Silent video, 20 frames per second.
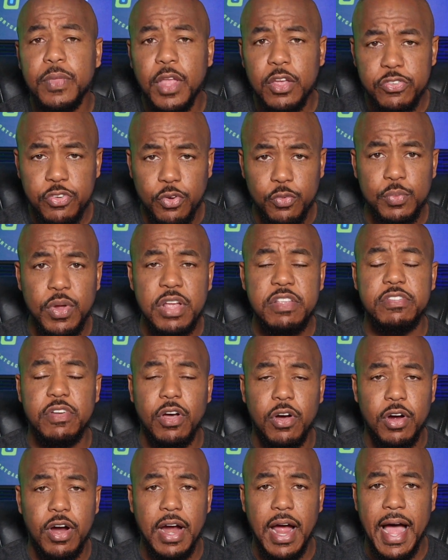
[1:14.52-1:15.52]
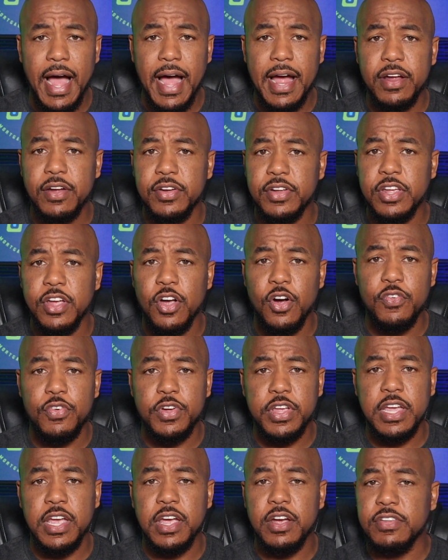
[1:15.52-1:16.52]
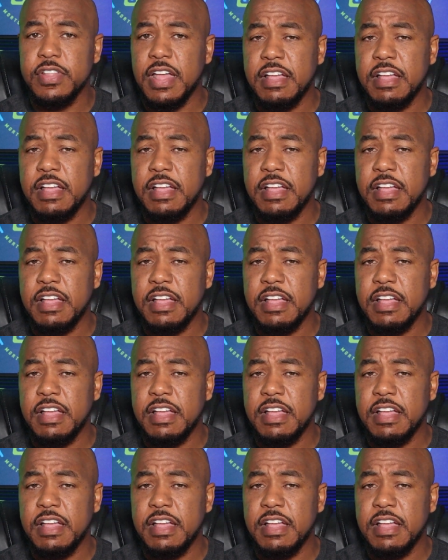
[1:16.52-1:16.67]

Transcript: So rents are higher year over year.